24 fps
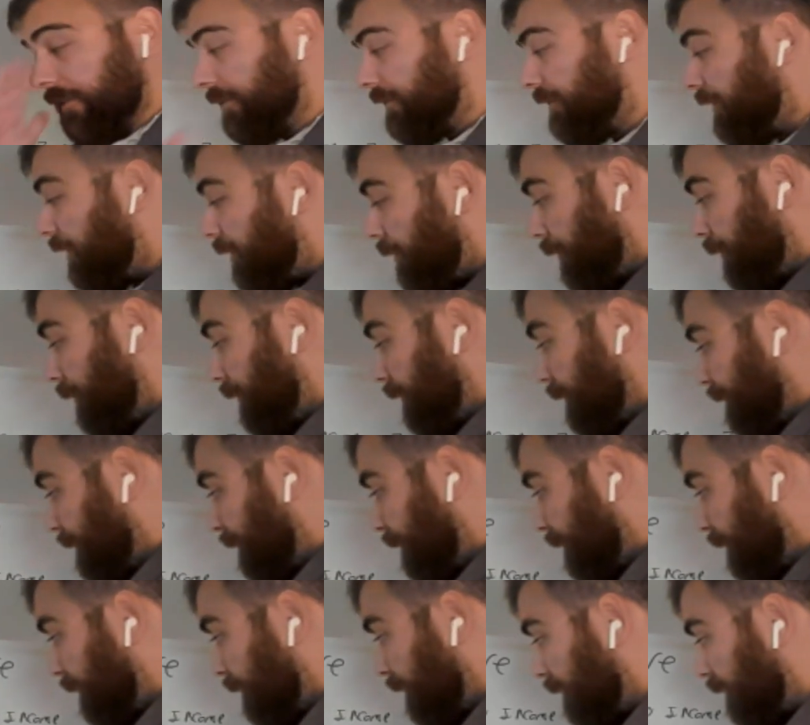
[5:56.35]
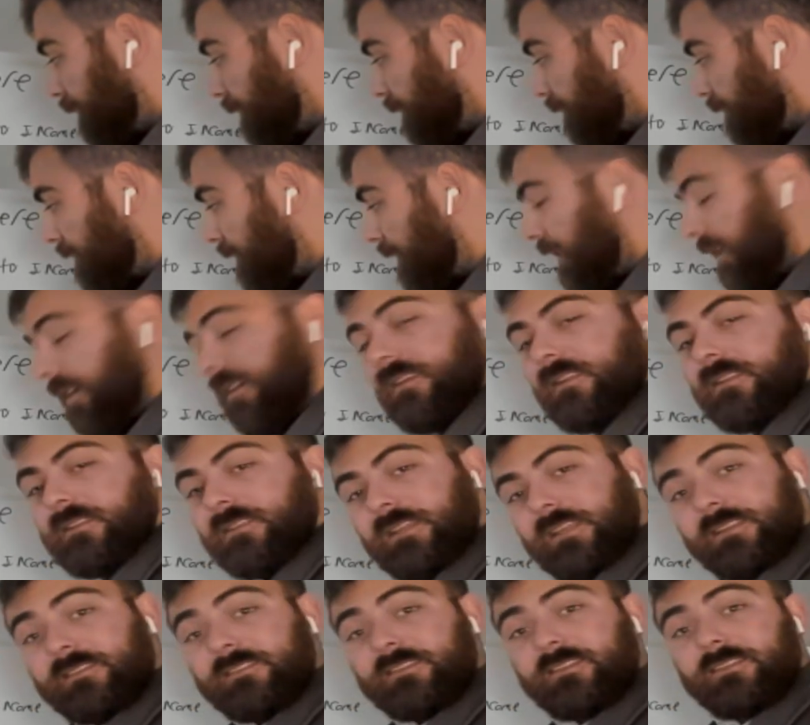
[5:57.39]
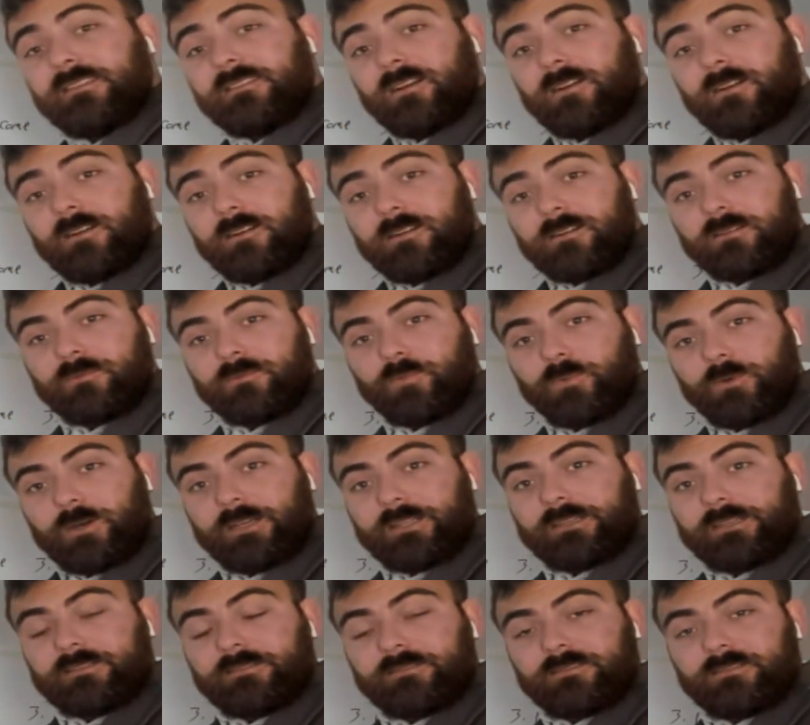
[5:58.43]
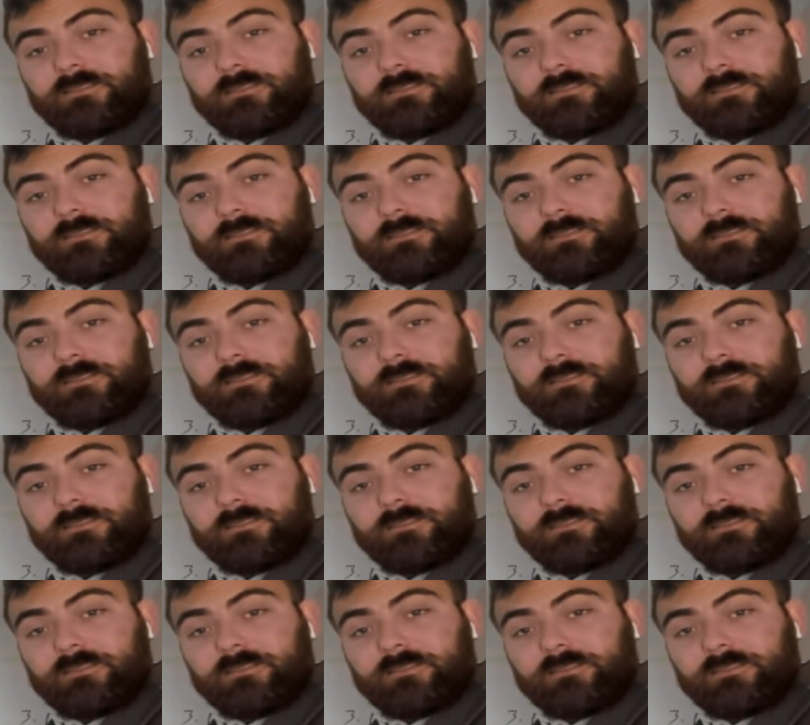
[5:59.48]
So this is a hard one,